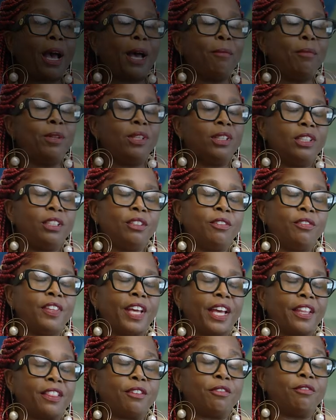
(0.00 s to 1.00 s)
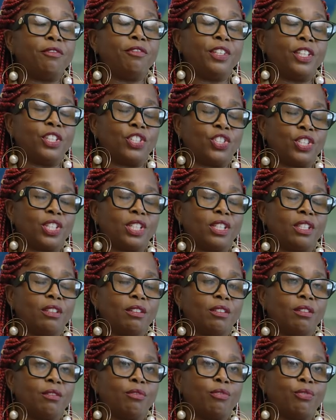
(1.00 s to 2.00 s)
I believe that the
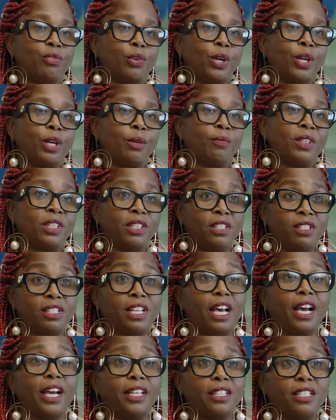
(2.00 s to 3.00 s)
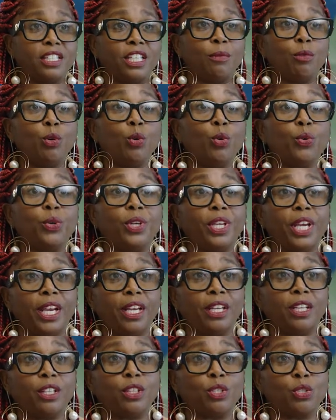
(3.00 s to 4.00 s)
vision from the design team who
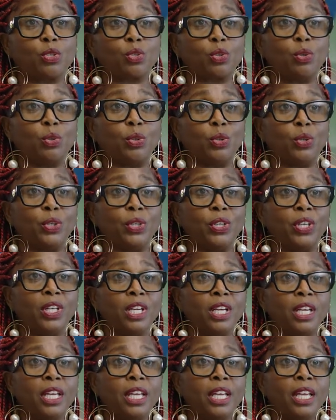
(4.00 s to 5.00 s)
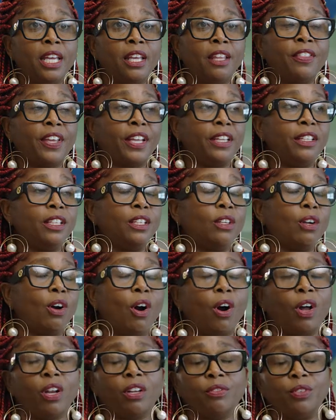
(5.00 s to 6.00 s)
created the school, they did
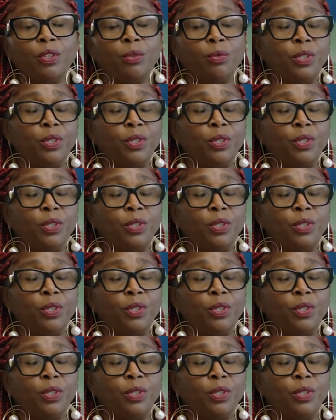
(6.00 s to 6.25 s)
all of the